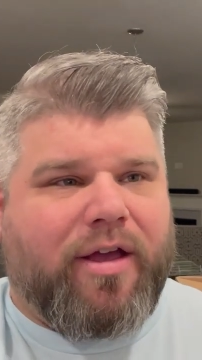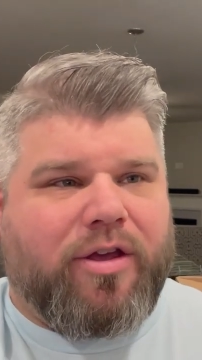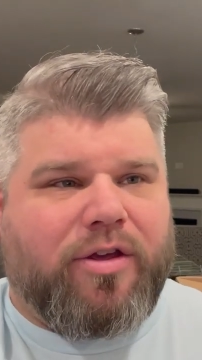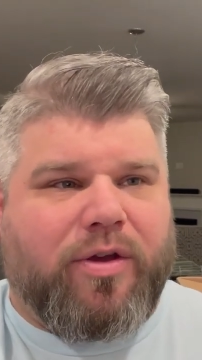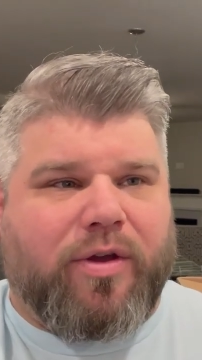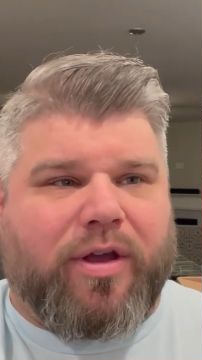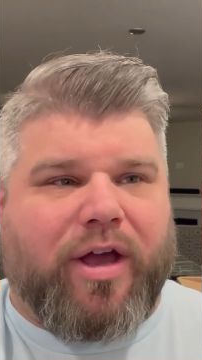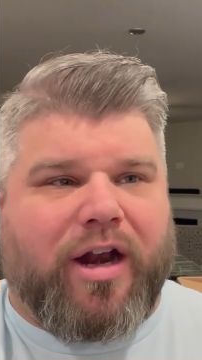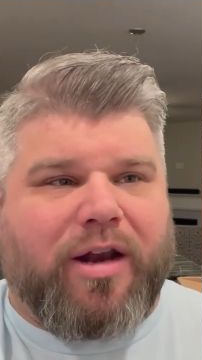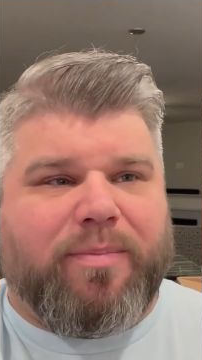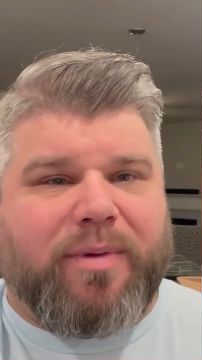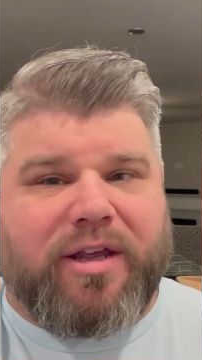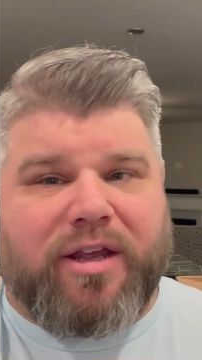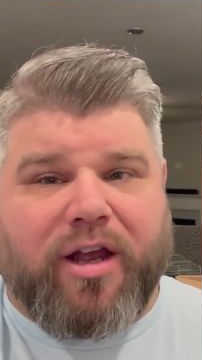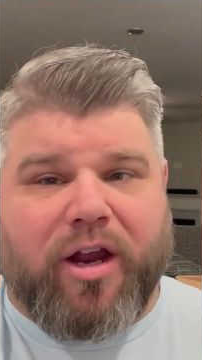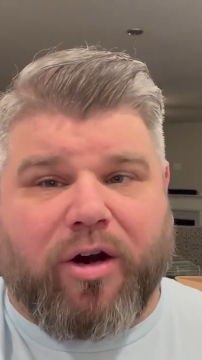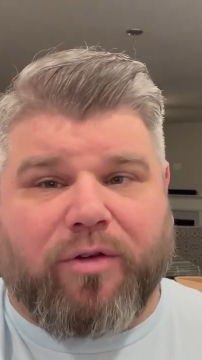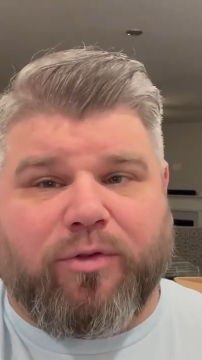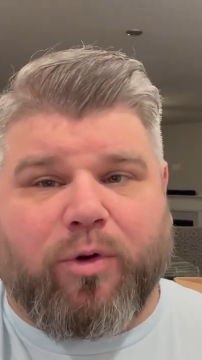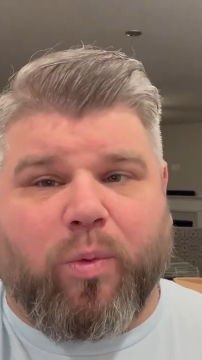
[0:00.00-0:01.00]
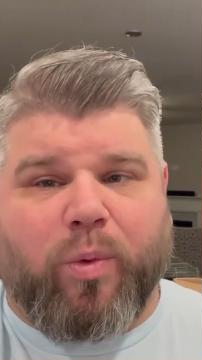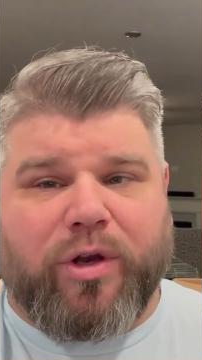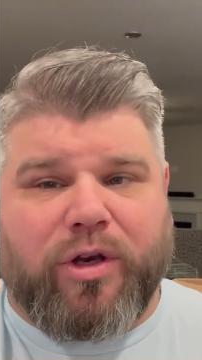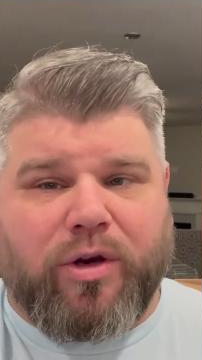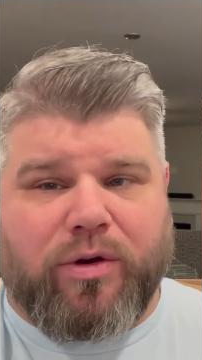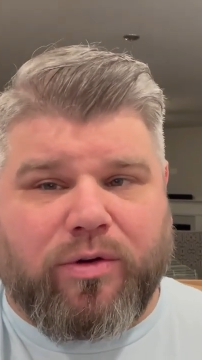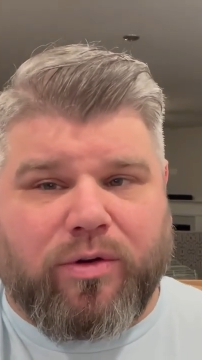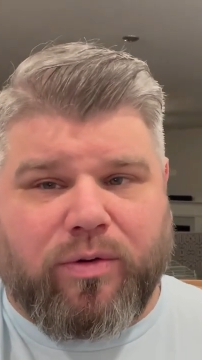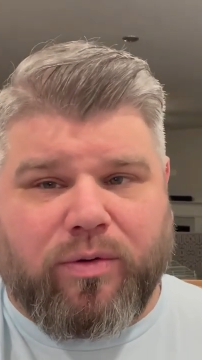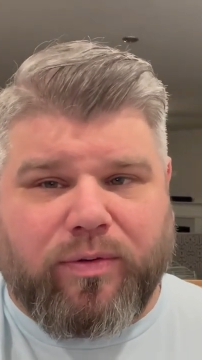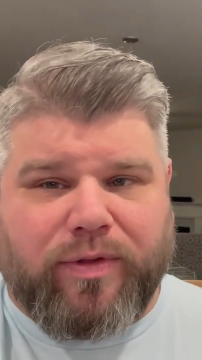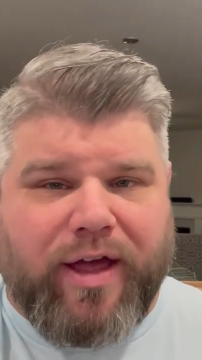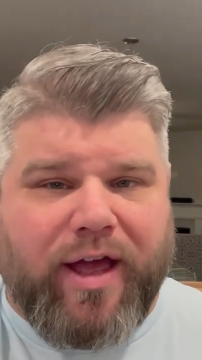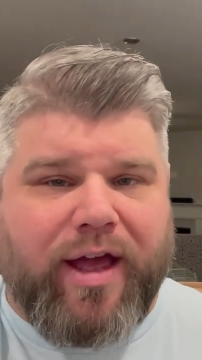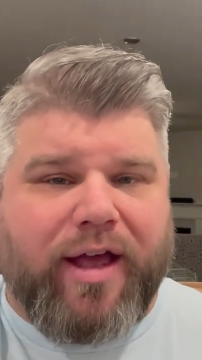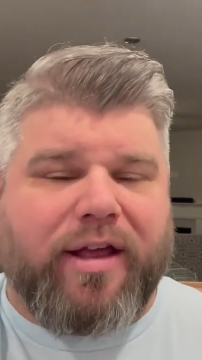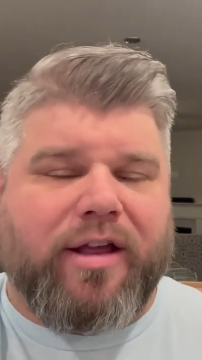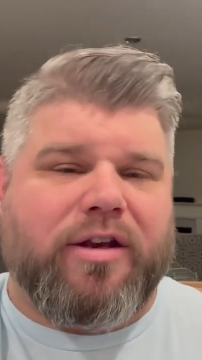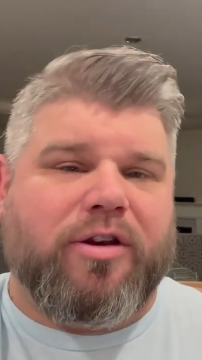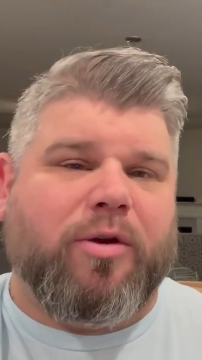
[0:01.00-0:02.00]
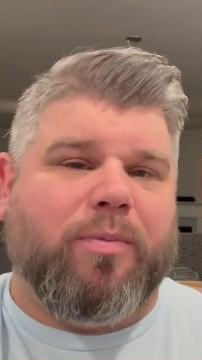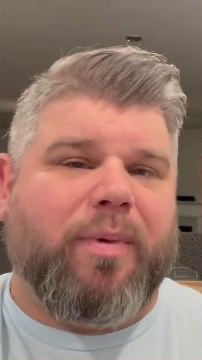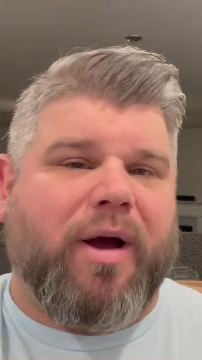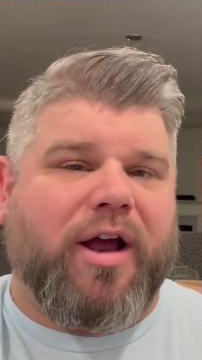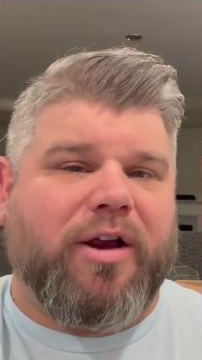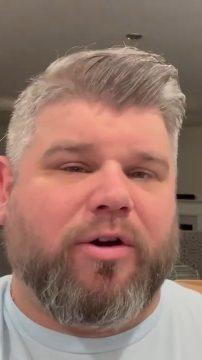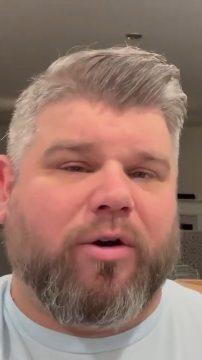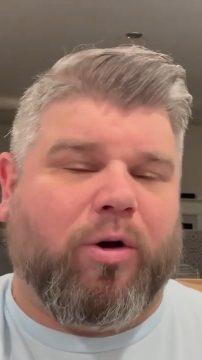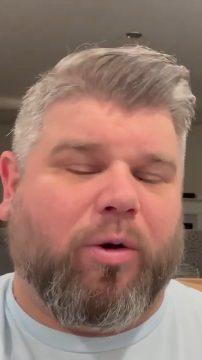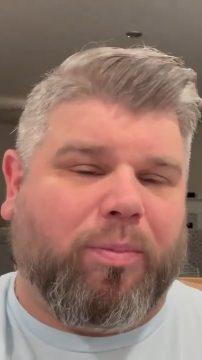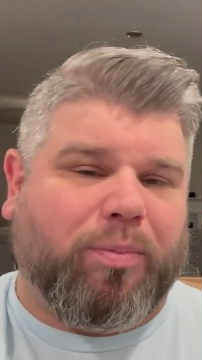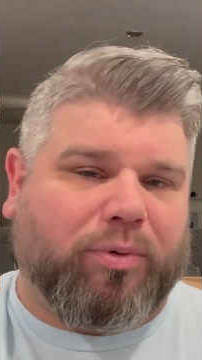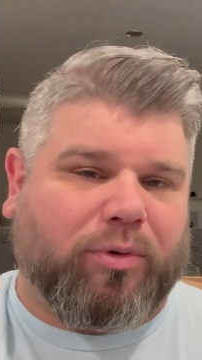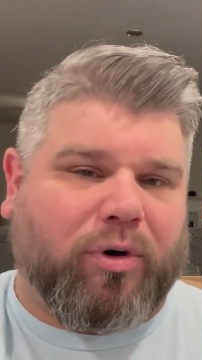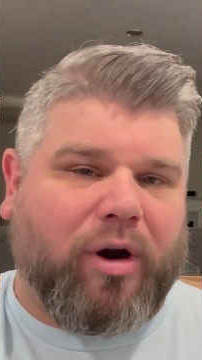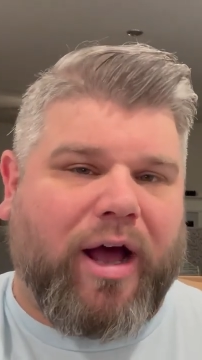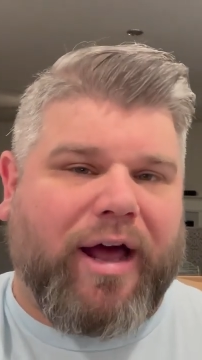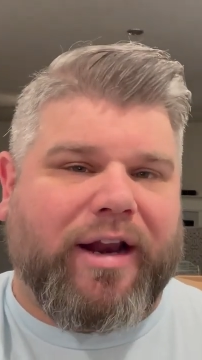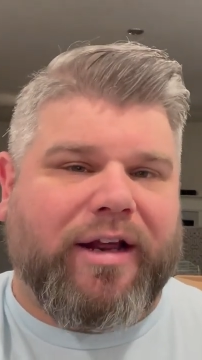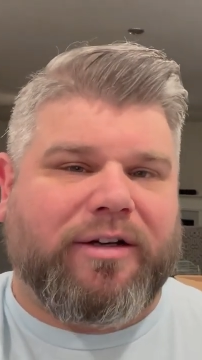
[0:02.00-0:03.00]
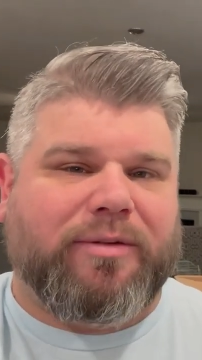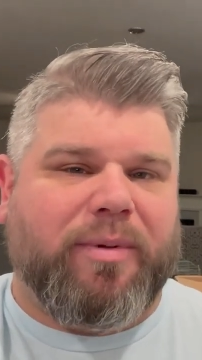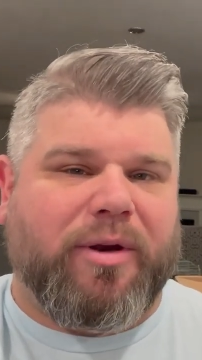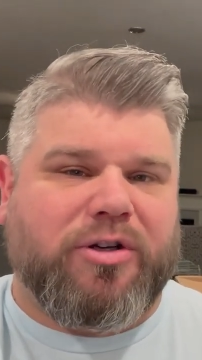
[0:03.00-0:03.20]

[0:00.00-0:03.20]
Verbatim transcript: You got to be careful when you do that and you buy your own product.